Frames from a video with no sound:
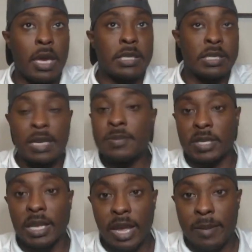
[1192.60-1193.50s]
it seems
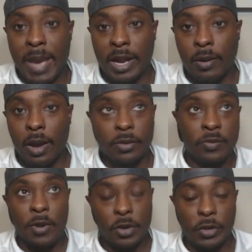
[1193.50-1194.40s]
like they like Matt Corral. It's
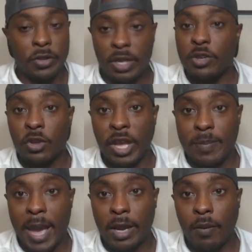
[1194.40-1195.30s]
very clear they do like
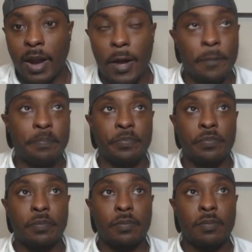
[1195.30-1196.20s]
Matt Corral.
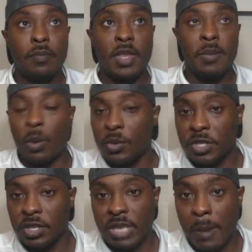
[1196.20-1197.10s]
But was
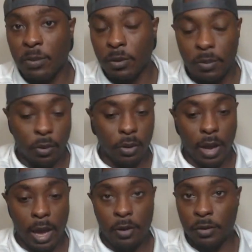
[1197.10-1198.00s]
he the top of their board?
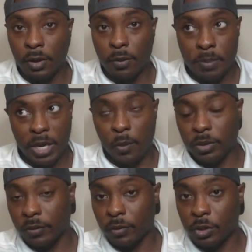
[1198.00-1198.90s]
I don't know. Pickett
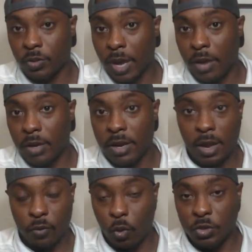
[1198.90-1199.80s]
won the first round and,
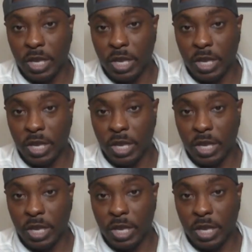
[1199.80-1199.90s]
of course,